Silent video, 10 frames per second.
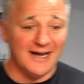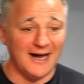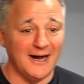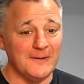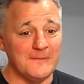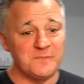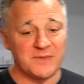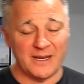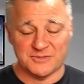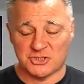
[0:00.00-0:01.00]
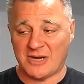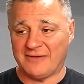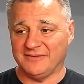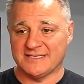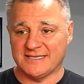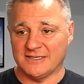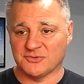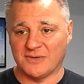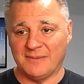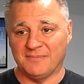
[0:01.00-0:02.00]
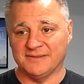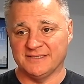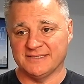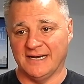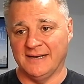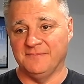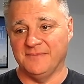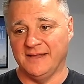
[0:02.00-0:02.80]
And I was a traveling sales rep at the time,